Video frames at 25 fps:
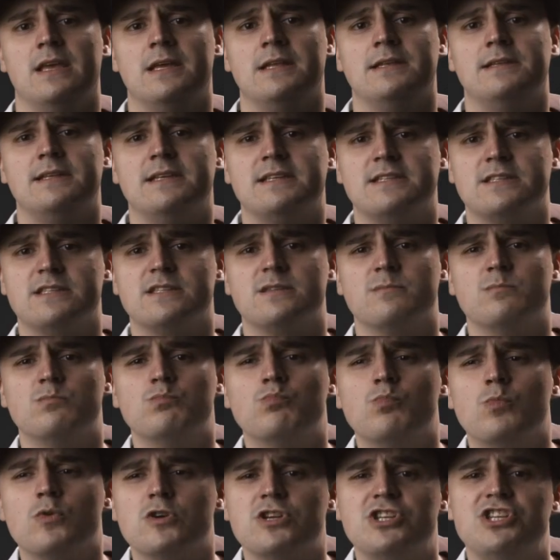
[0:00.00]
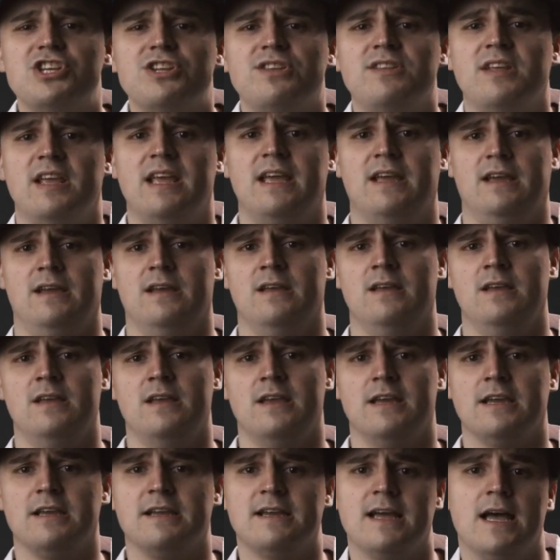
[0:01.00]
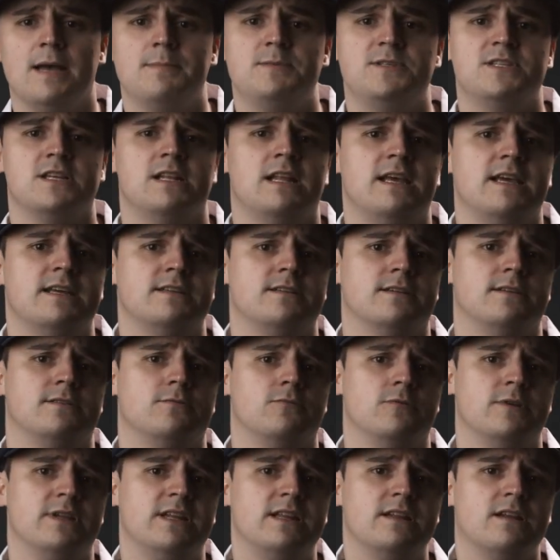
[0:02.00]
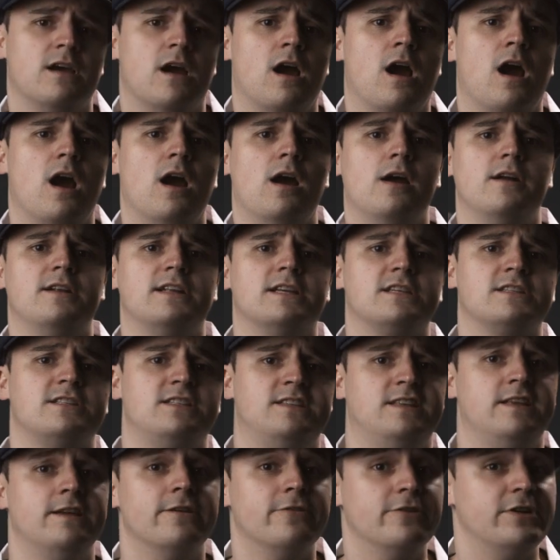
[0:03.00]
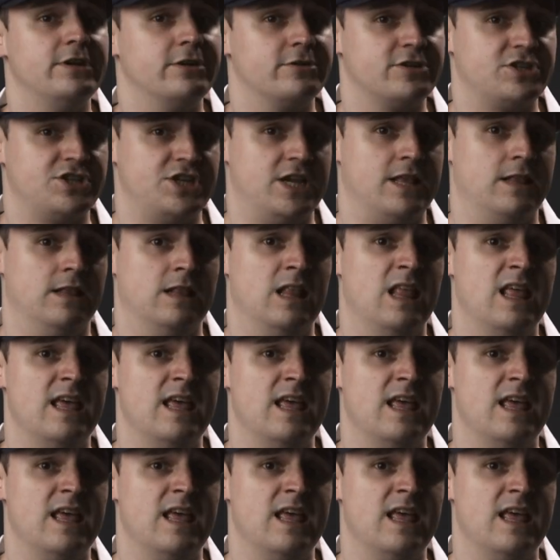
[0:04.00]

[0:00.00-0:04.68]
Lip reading: This mushy thing, encapsulated within a hard exterior shell,